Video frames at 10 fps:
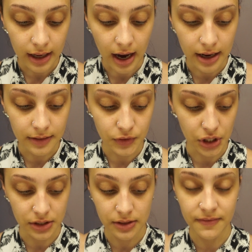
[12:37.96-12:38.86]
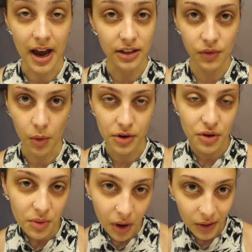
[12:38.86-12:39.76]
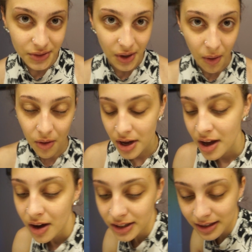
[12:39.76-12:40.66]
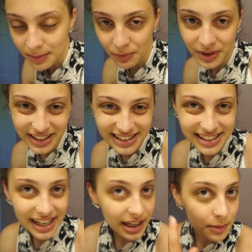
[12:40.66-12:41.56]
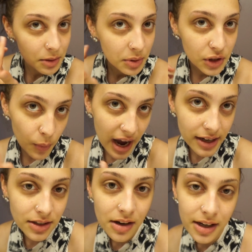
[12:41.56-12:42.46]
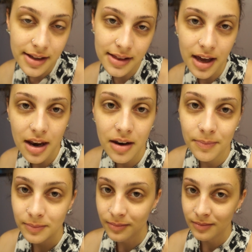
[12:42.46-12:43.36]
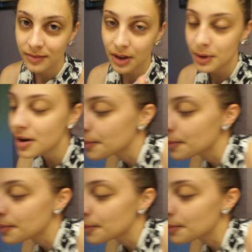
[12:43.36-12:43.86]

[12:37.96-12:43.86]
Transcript: of just fast forward through it all. So give me 1 second, I'm gonna put the wax on and then here we go.